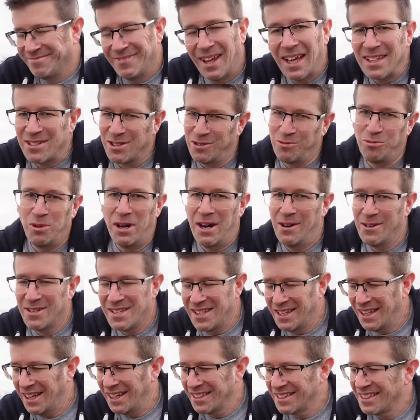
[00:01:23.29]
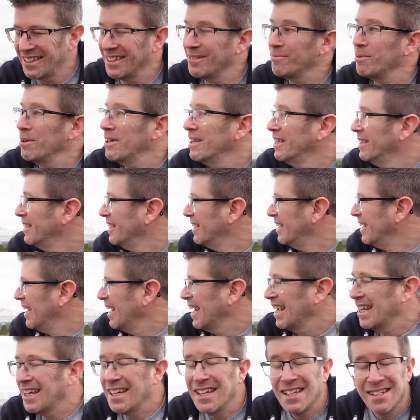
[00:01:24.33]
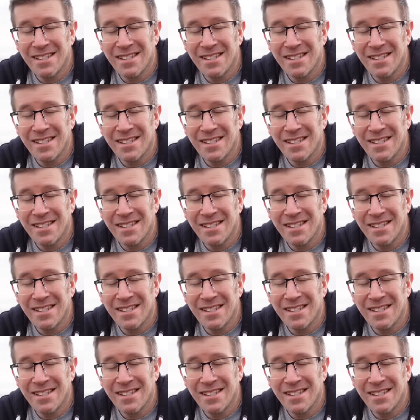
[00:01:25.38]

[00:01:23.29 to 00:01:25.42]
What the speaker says: That's a rarity, actually. It